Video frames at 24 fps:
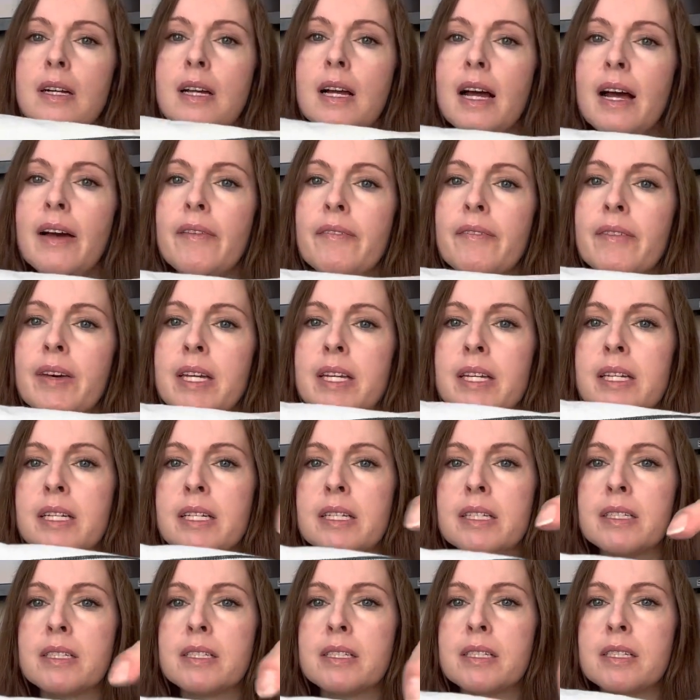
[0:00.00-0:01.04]
I
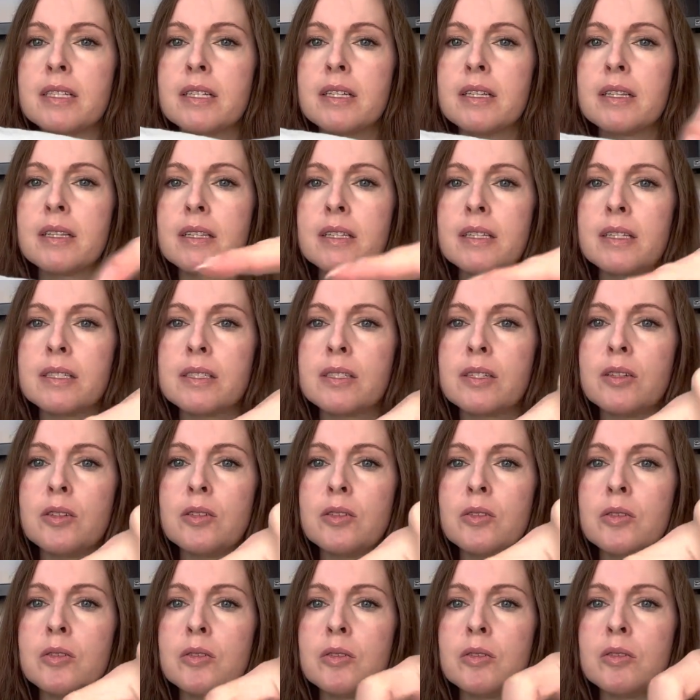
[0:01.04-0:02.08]
finished this
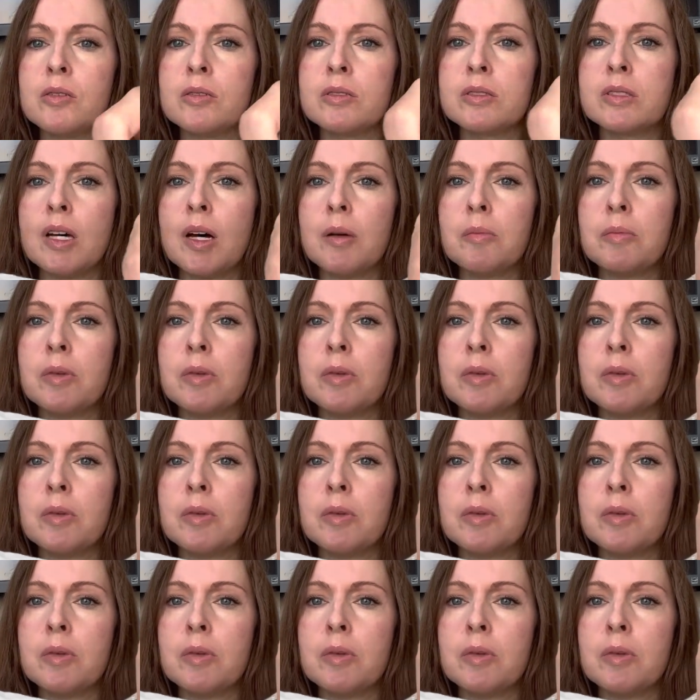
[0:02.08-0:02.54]
whole top